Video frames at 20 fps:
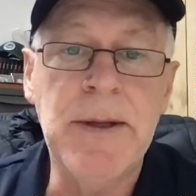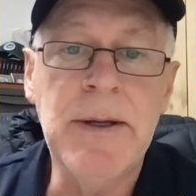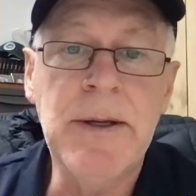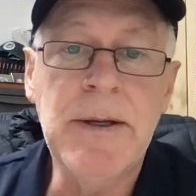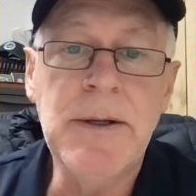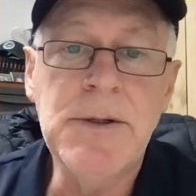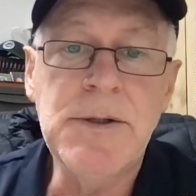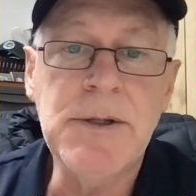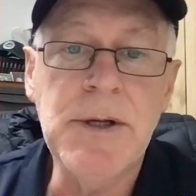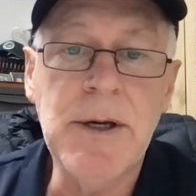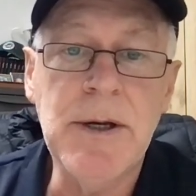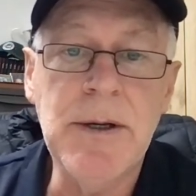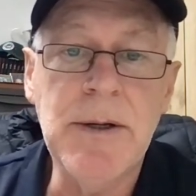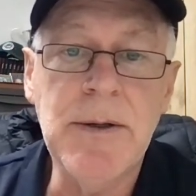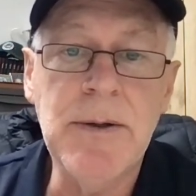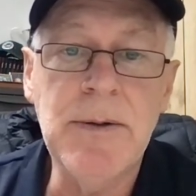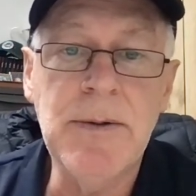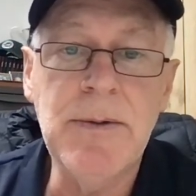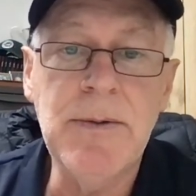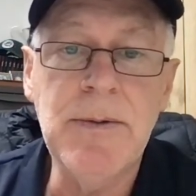
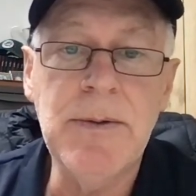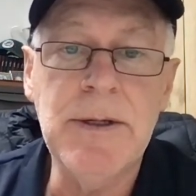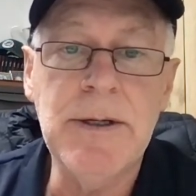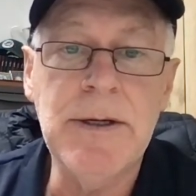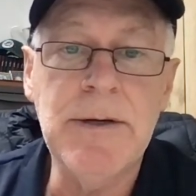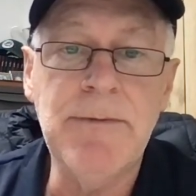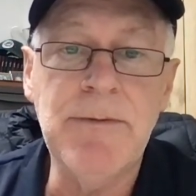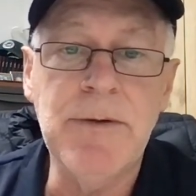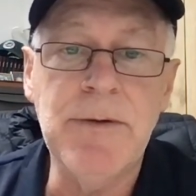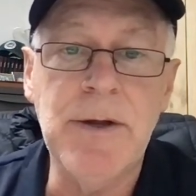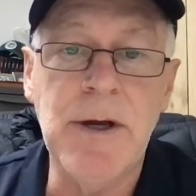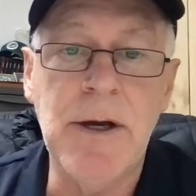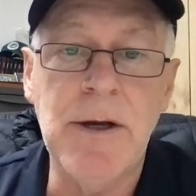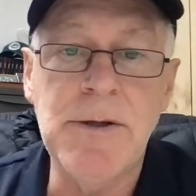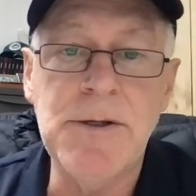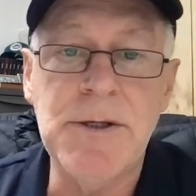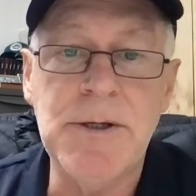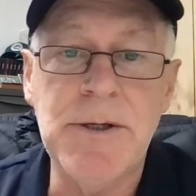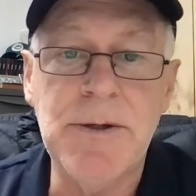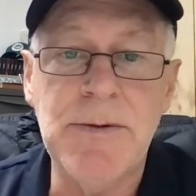So for
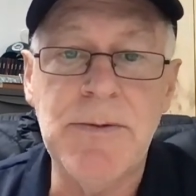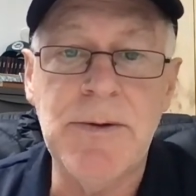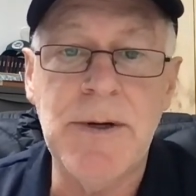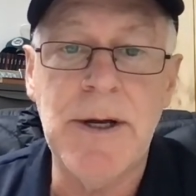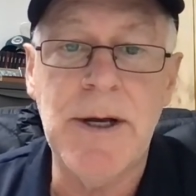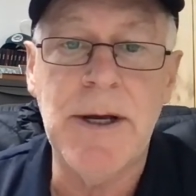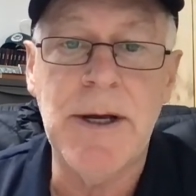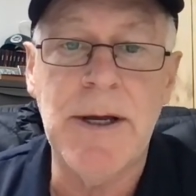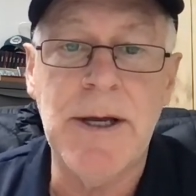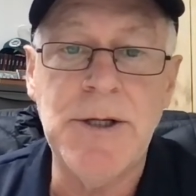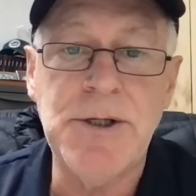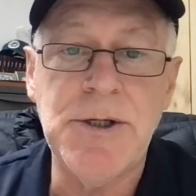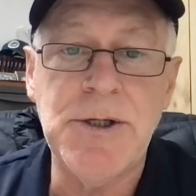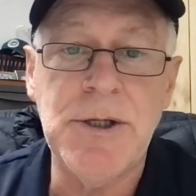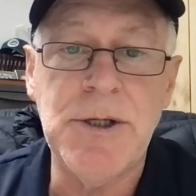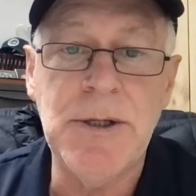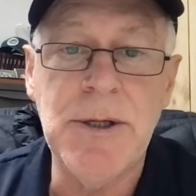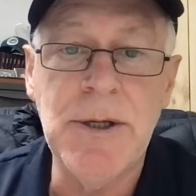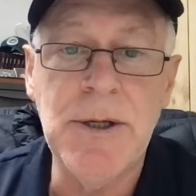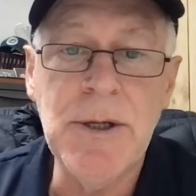those that are
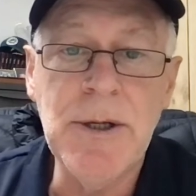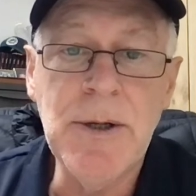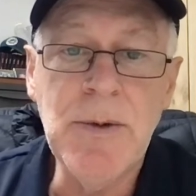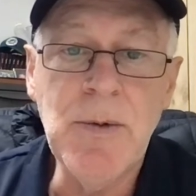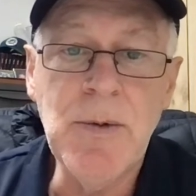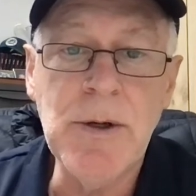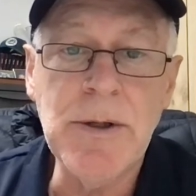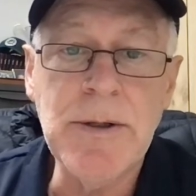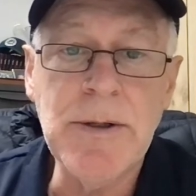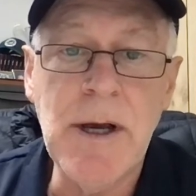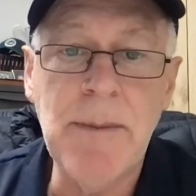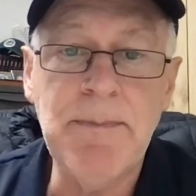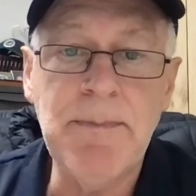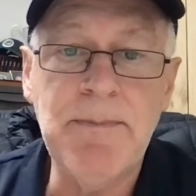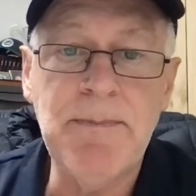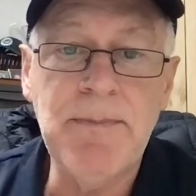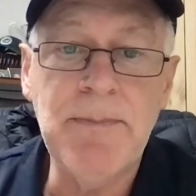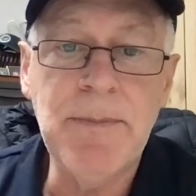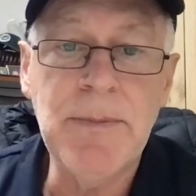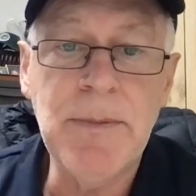edgy, worked
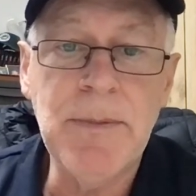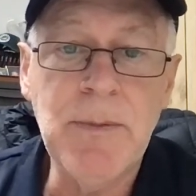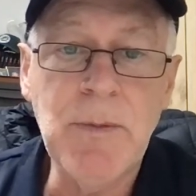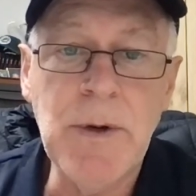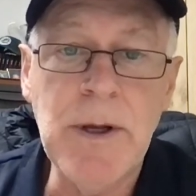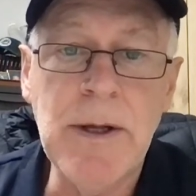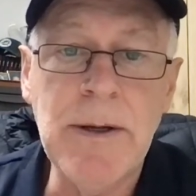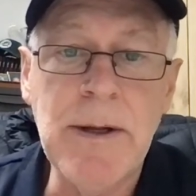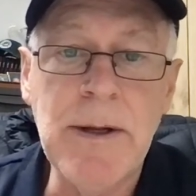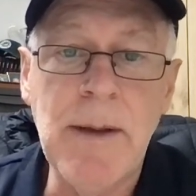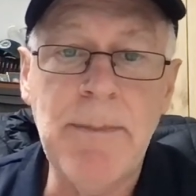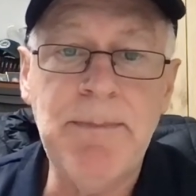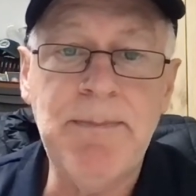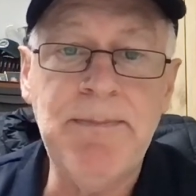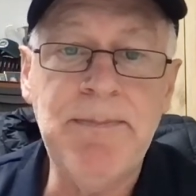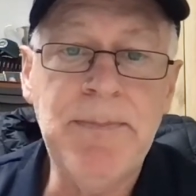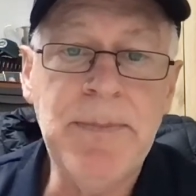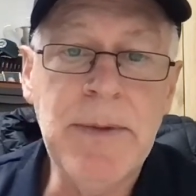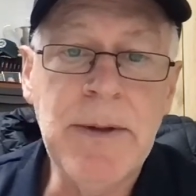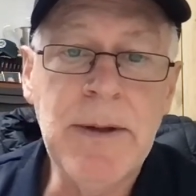up, wound
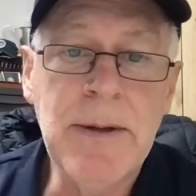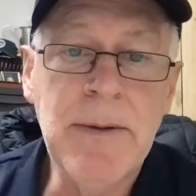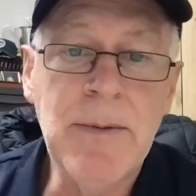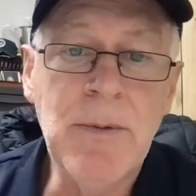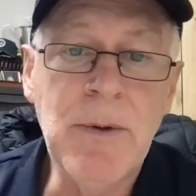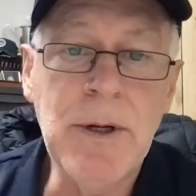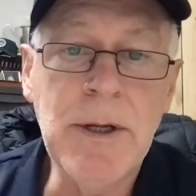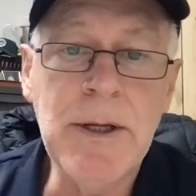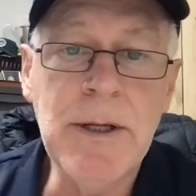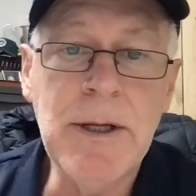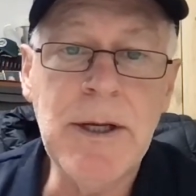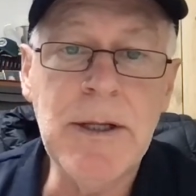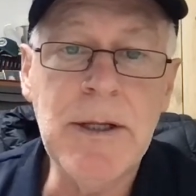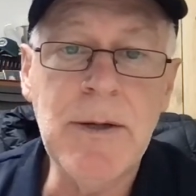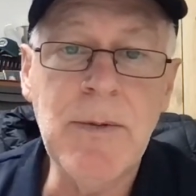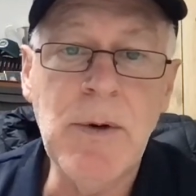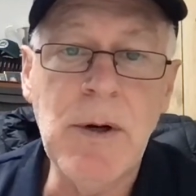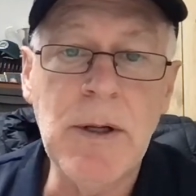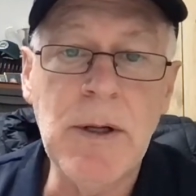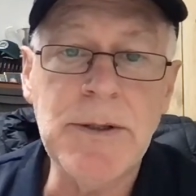up, wanting to get
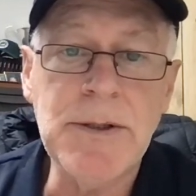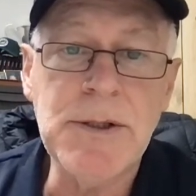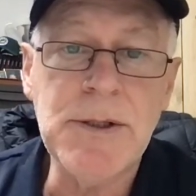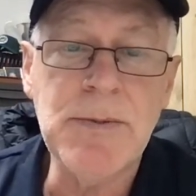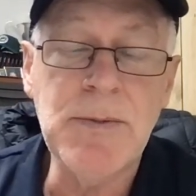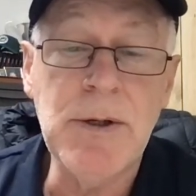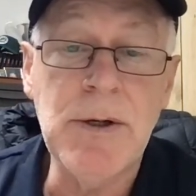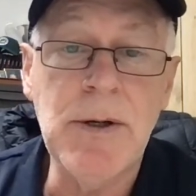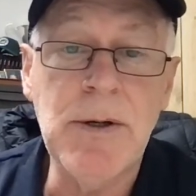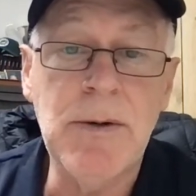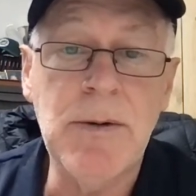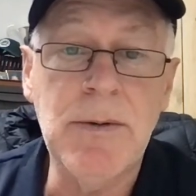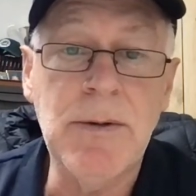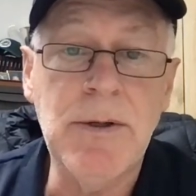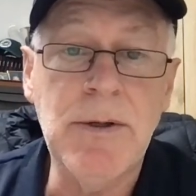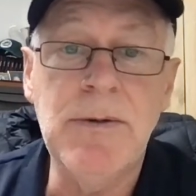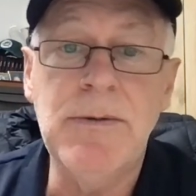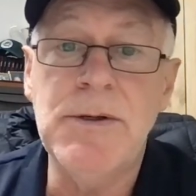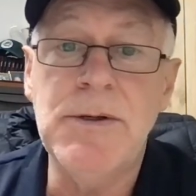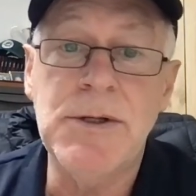their wallets, well,
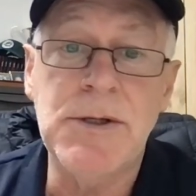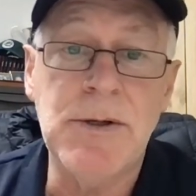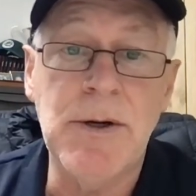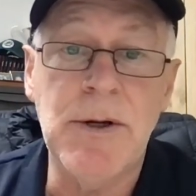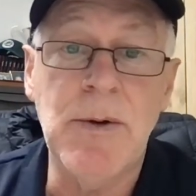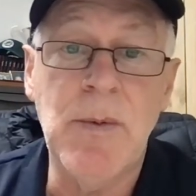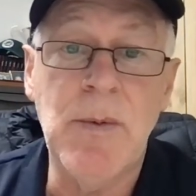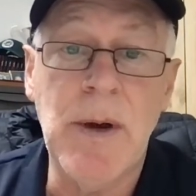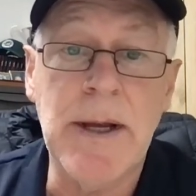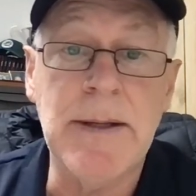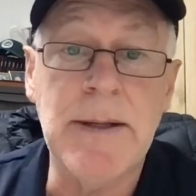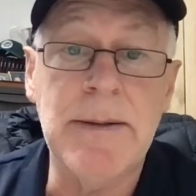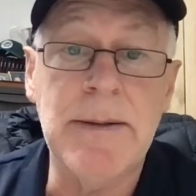you just got to wait.